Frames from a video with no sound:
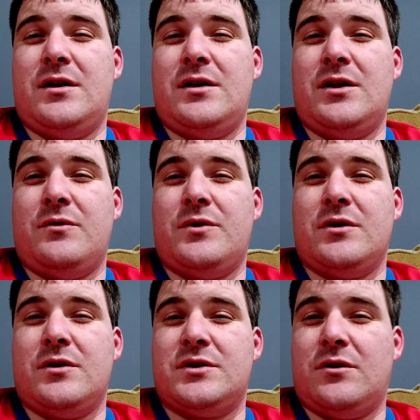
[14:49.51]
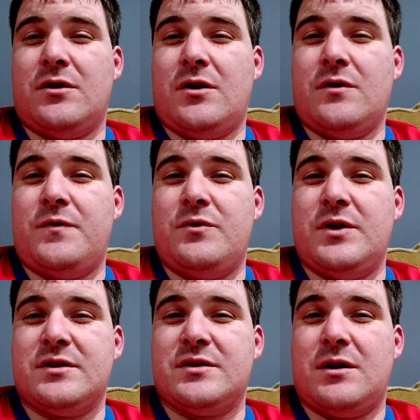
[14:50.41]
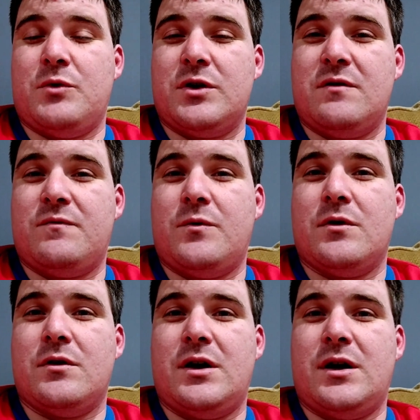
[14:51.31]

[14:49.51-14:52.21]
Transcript: You know, there still are a few things that I'm looking for.